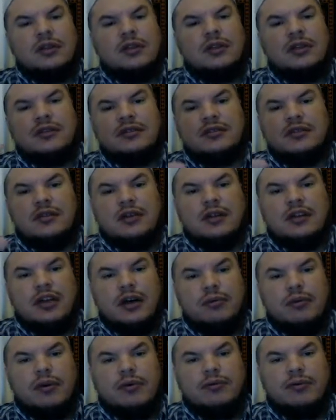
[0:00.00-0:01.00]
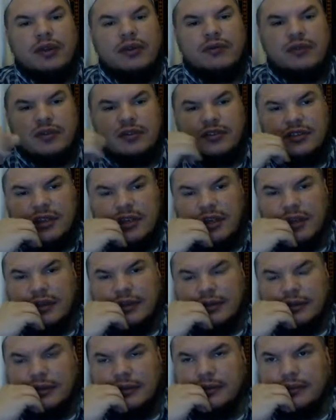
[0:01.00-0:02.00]
There's a number of different
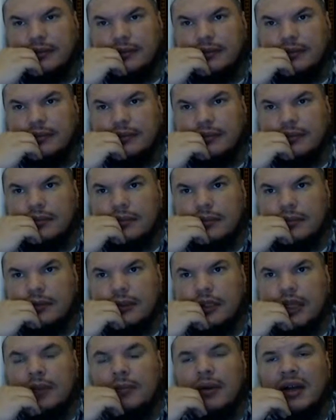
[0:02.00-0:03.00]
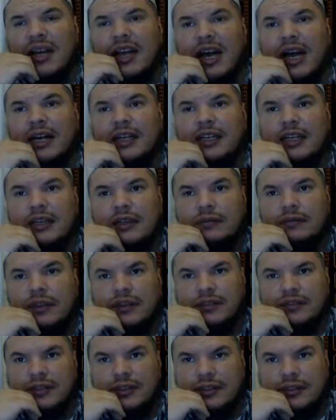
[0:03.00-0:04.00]
scenarios. But cognitive
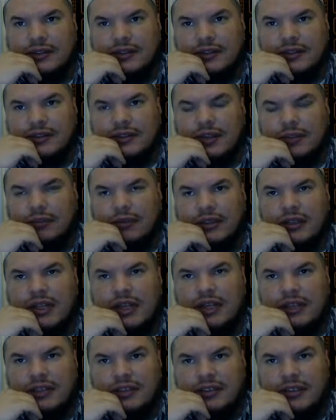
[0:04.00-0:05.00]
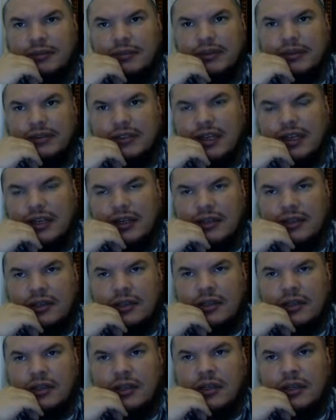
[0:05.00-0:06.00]
dissonance is something that needs to be studied
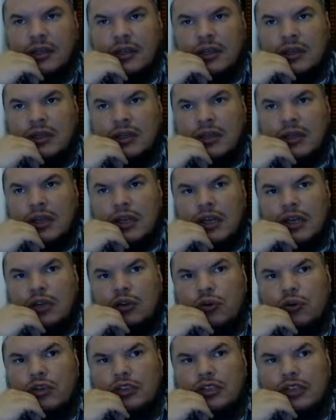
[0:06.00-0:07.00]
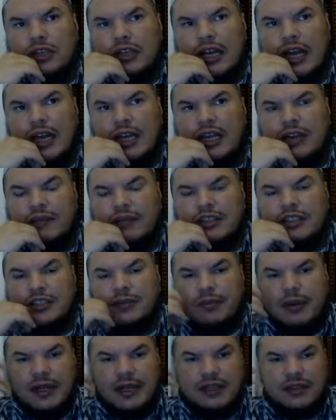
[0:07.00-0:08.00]
in order to kind of
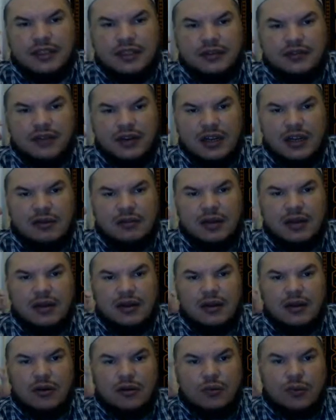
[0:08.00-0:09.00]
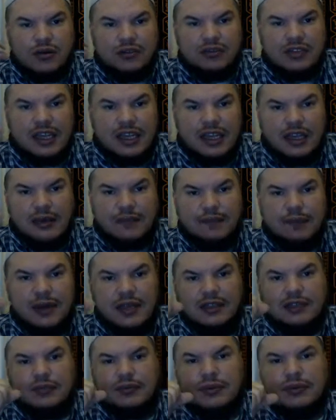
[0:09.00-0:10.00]
explain this phenomena of what's taking
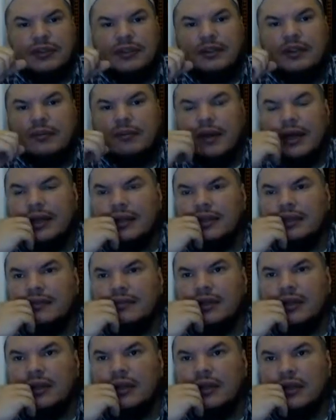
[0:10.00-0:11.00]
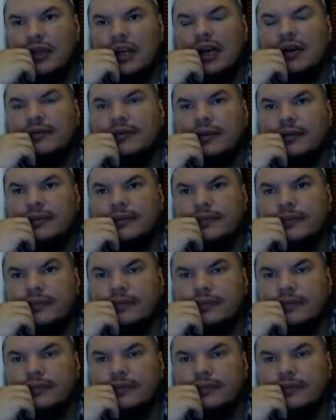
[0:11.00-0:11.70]
place within the mind of the convert.